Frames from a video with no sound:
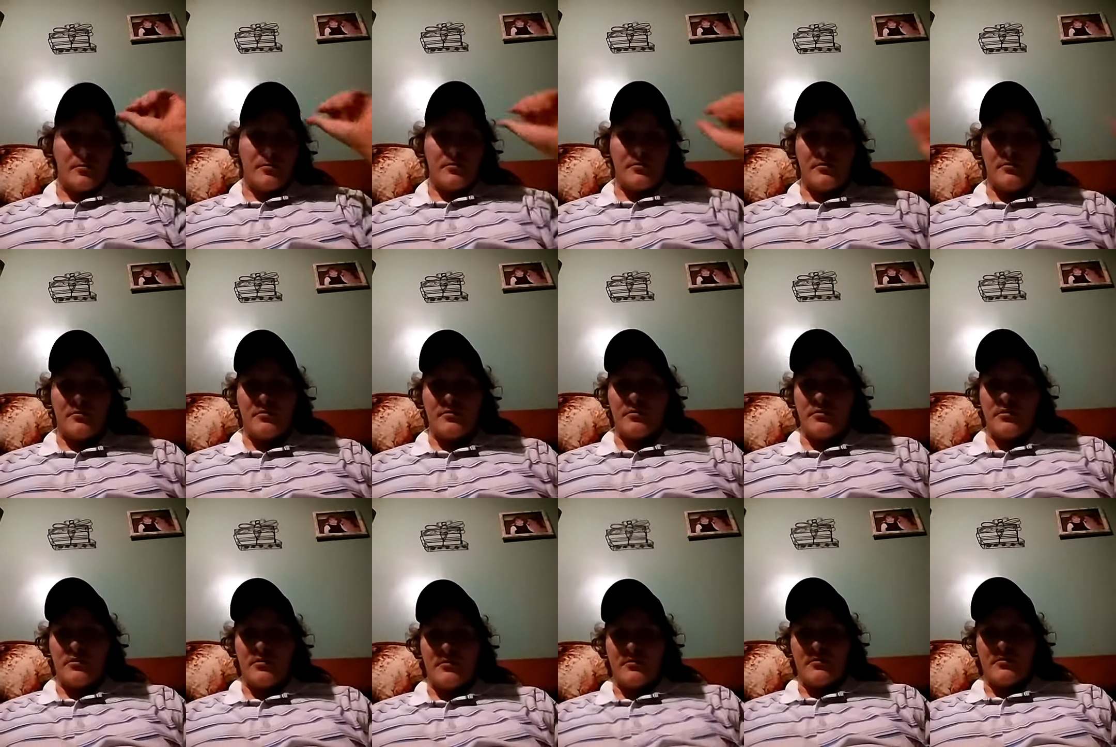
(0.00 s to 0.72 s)

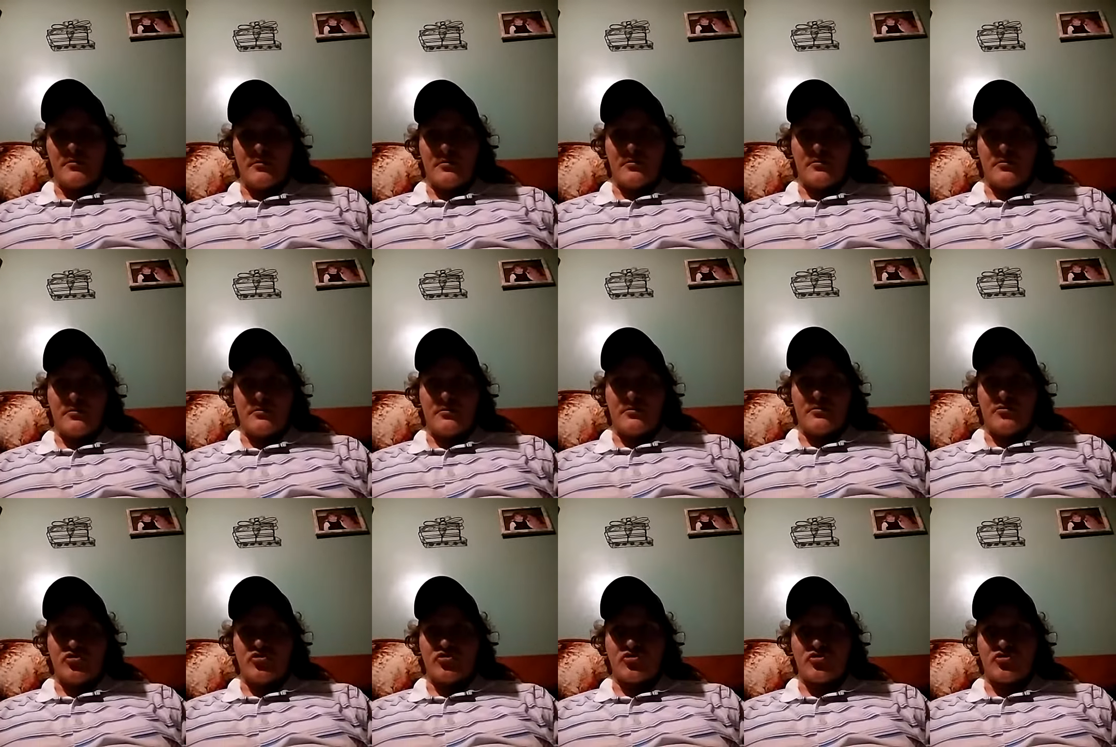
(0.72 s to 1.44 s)

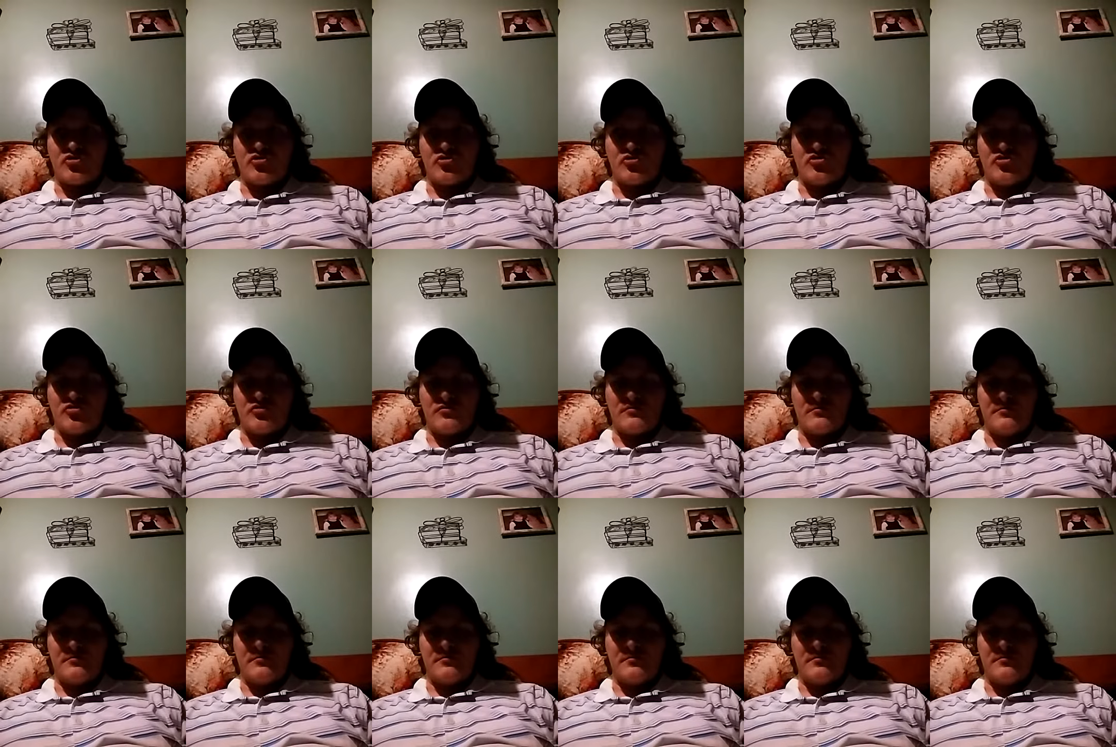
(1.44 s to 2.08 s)
[no speech]